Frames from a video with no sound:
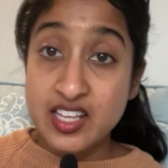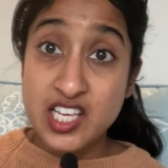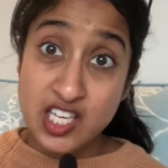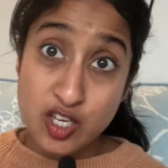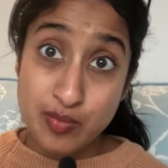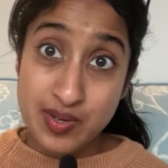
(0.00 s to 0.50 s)

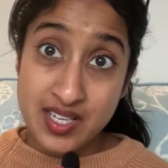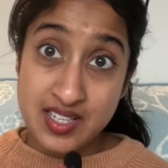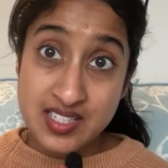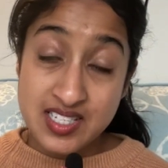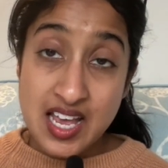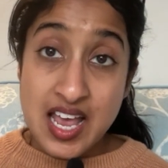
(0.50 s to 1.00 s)

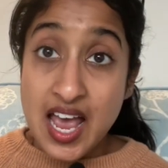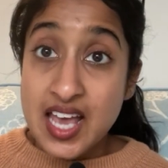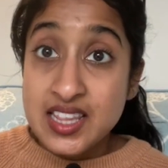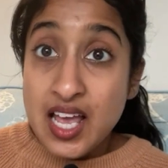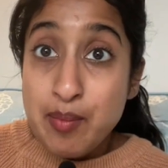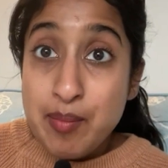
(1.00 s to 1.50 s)
humans,
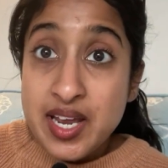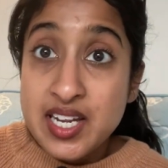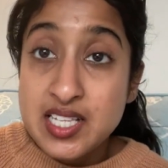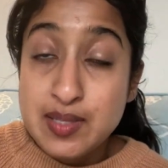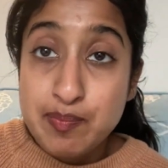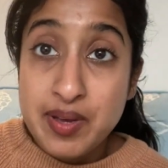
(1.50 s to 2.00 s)
and that might
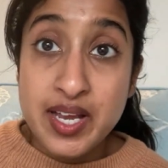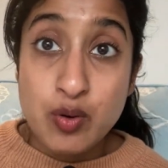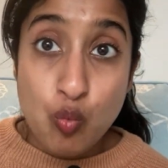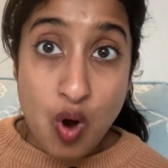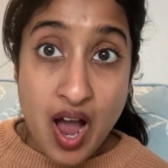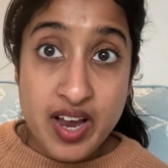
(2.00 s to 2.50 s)
explain
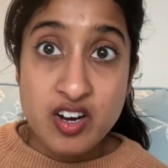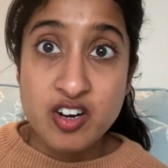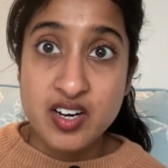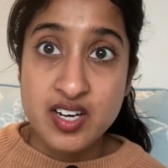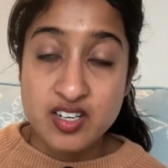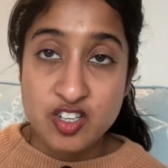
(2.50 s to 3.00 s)
why her
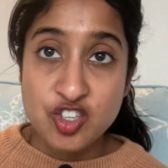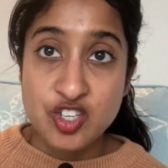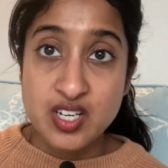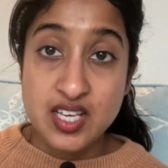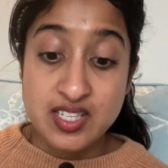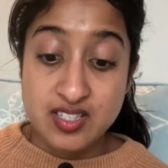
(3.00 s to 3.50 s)

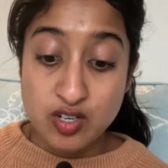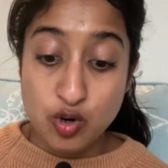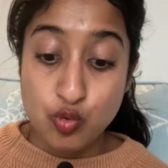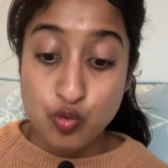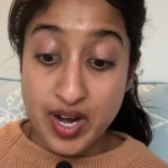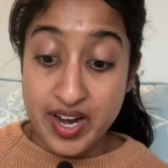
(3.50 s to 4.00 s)
condition is so
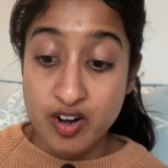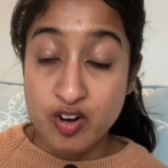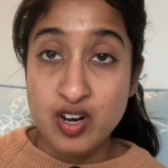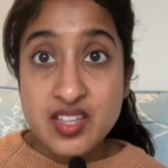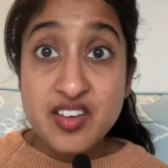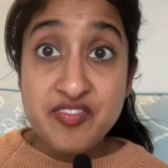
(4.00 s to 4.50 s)
rare.
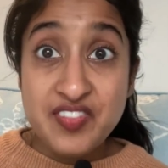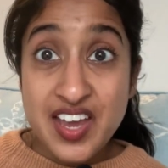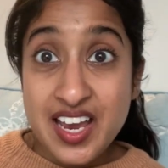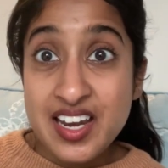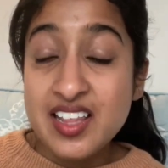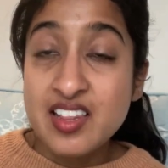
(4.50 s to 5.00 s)
The
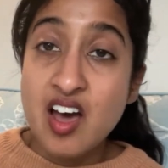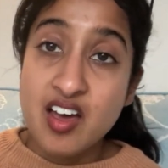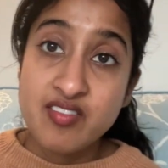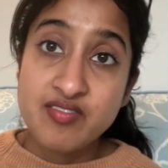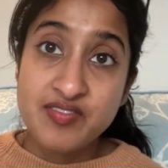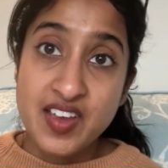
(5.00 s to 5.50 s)
Fane and the
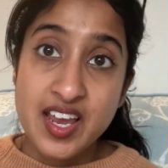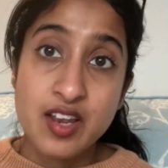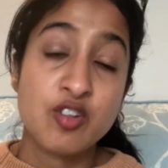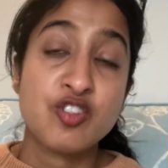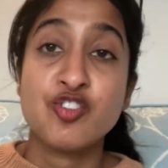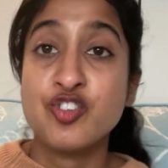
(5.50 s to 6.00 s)
Unfane,
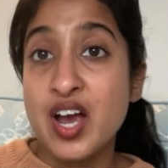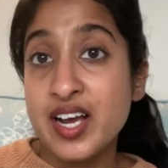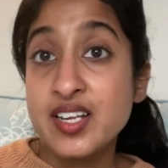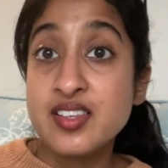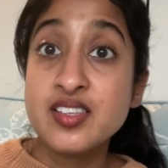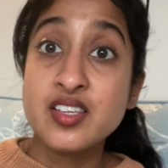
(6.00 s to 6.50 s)
or the
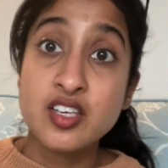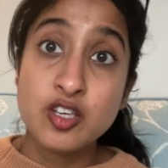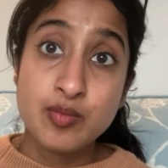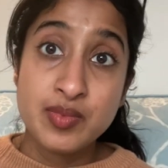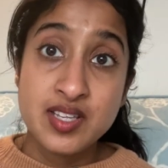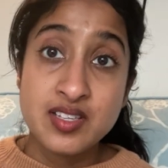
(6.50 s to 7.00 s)
dragons and the
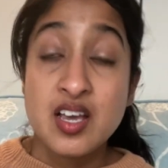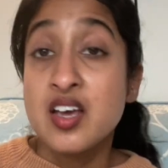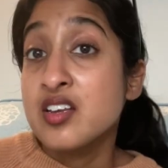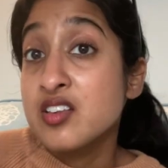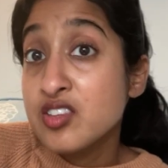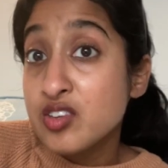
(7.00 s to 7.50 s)
humans,
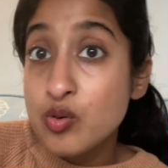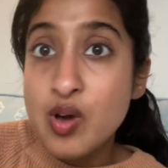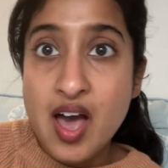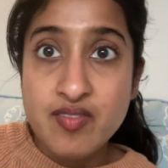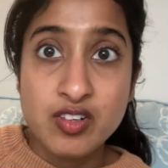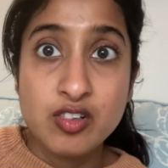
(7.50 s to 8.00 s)
do
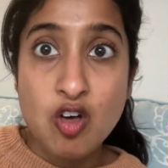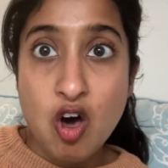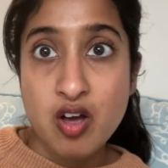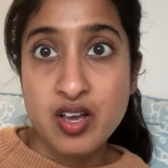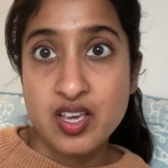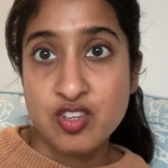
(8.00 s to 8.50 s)
have a
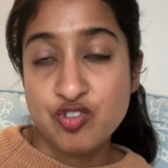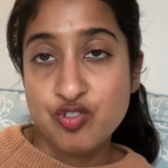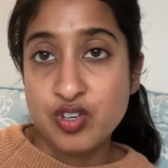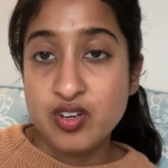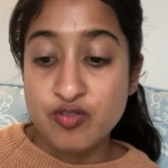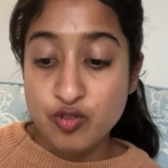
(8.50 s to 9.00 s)
long
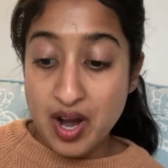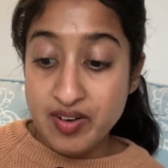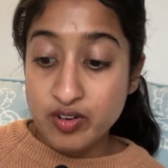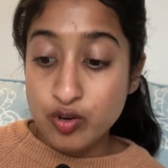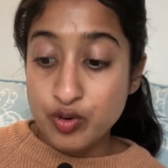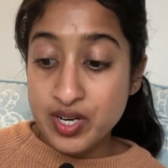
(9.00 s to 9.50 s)
history of
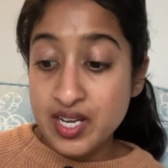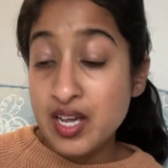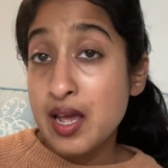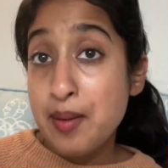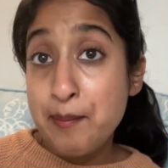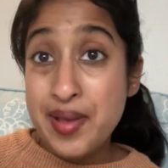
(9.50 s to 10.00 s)
rivalry,
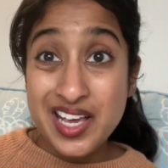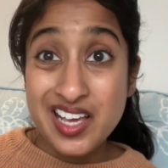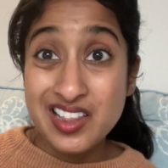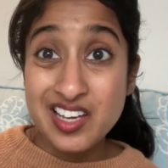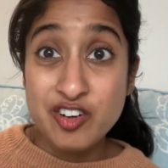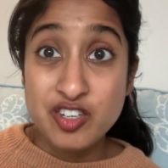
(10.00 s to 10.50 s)
making
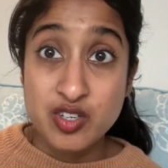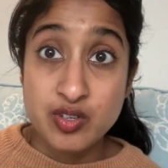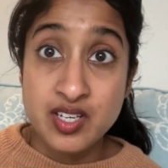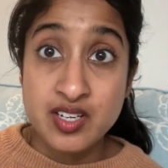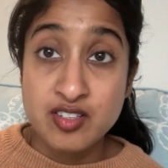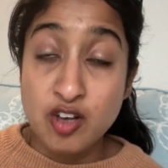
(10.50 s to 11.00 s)
their
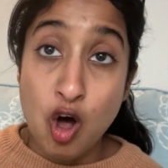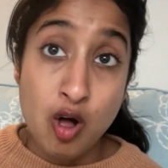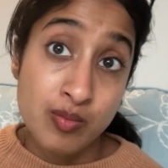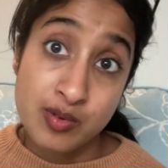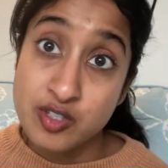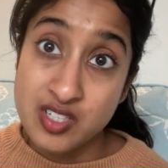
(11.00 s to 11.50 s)
unions
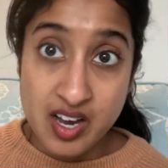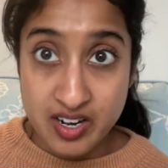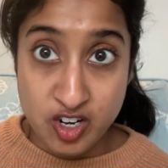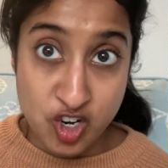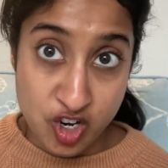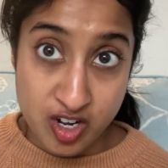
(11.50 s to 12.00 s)
almost
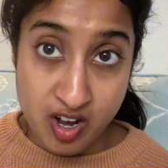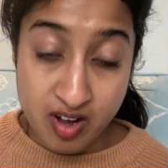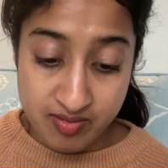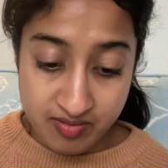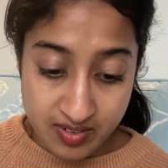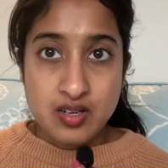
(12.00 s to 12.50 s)
unheard
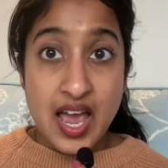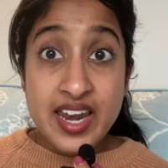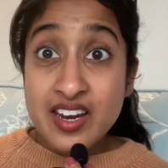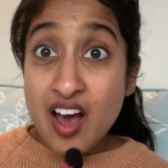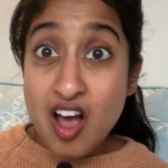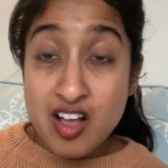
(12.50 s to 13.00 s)
of. And
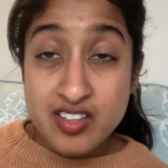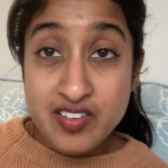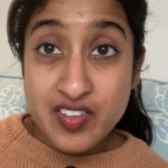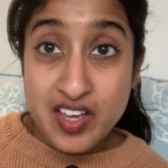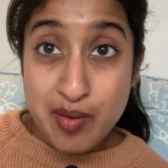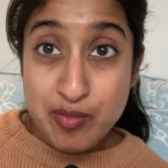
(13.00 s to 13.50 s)
in Isles of
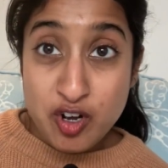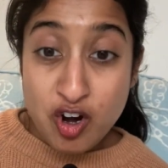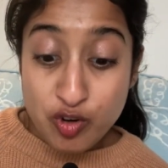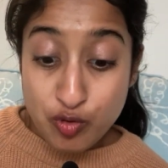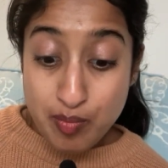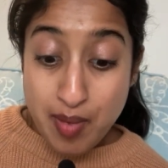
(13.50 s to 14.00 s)
the
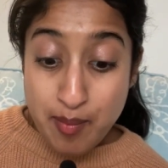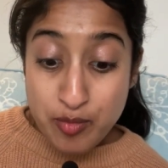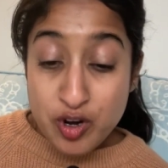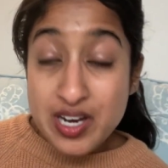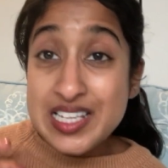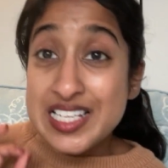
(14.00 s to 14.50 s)
Emberdark,
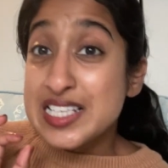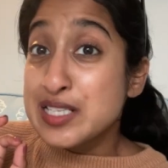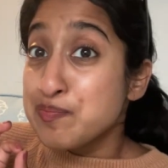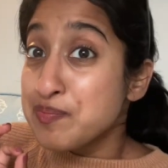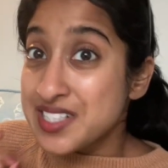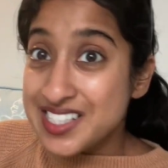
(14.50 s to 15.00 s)
remember, it's
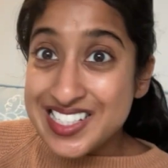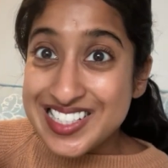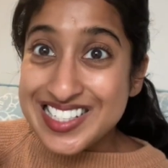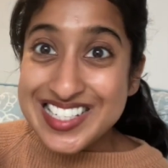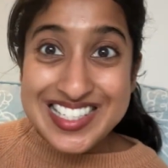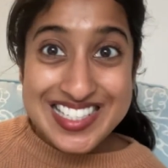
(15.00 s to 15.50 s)

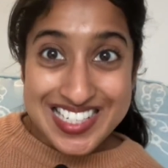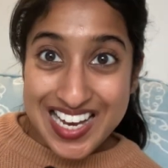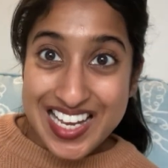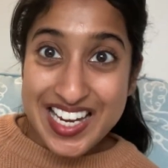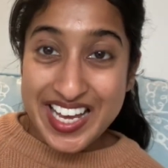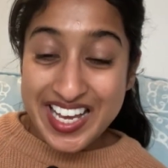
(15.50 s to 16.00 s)
explicitly
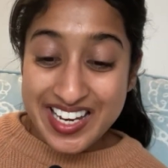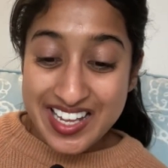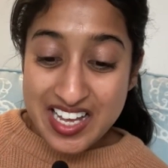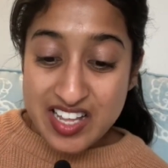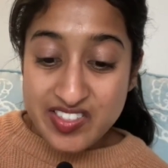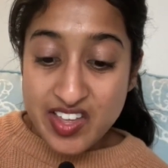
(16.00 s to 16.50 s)
stated
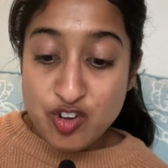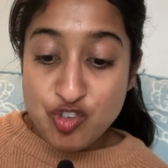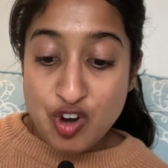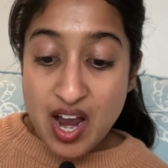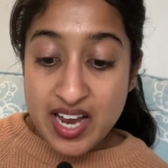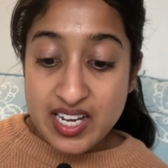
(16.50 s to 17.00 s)
that
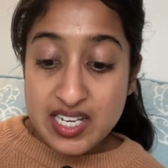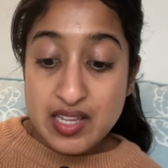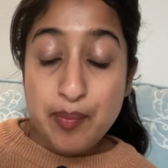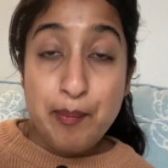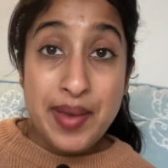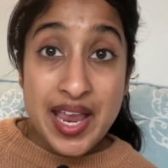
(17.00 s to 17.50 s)
dragons
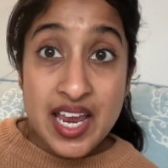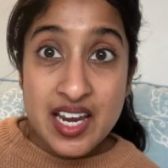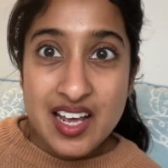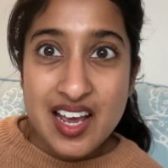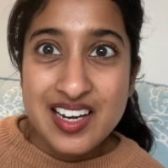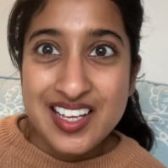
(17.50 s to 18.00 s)
mate
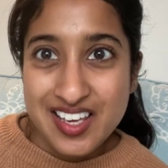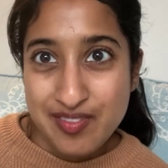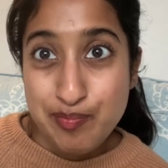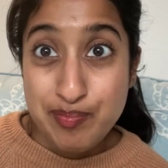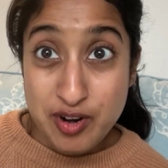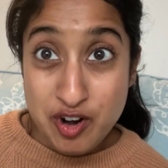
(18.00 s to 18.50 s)
and
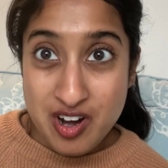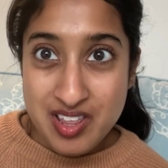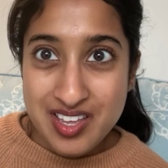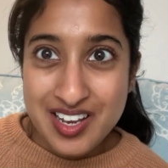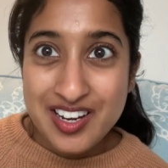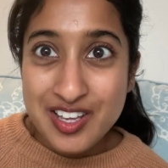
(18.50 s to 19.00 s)
give birth
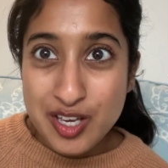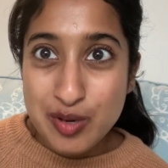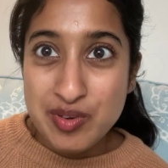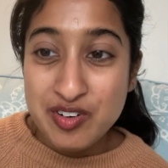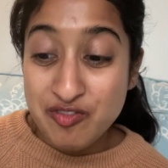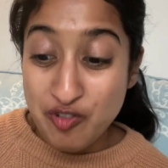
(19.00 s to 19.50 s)
in
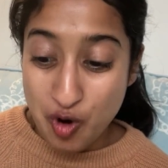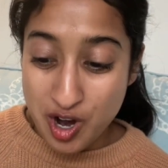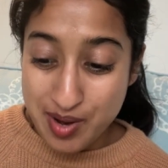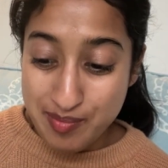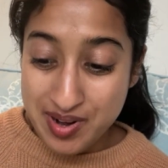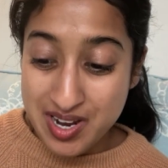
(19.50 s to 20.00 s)
human
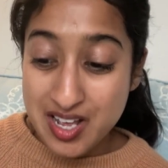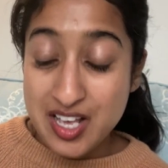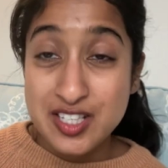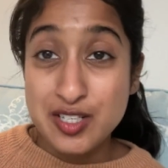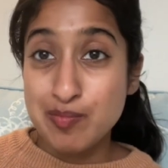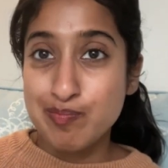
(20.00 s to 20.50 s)
form.
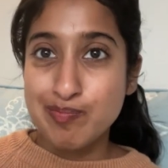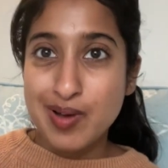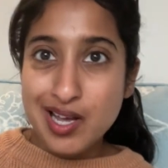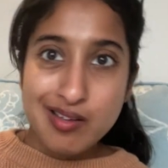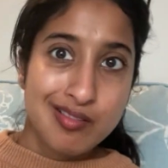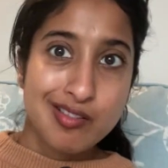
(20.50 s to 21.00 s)
So
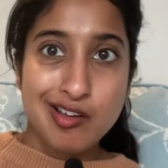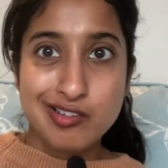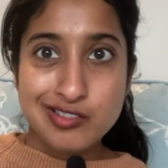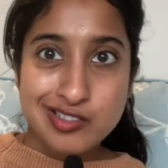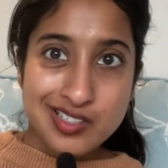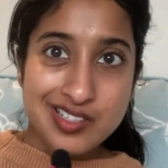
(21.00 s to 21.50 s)

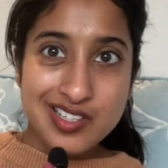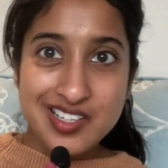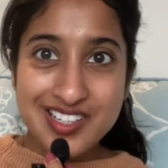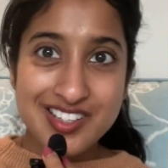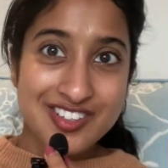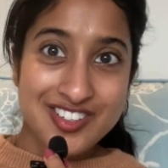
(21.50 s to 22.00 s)
biologically
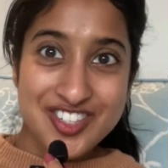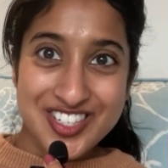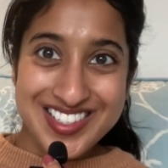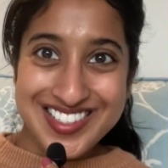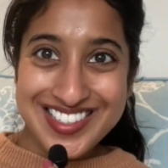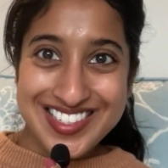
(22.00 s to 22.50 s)
and
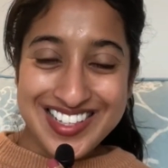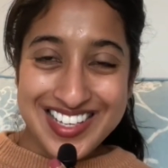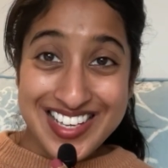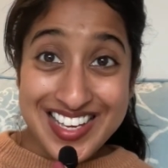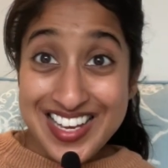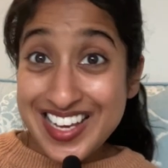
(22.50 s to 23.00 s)

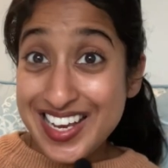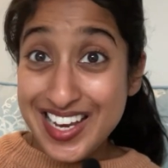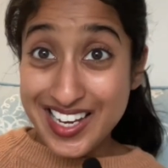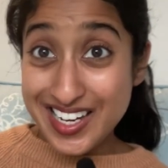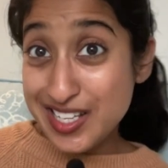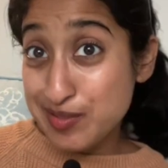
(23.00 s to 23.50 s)
logistically,
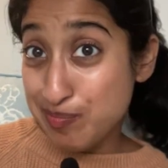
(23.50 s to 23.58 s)
it is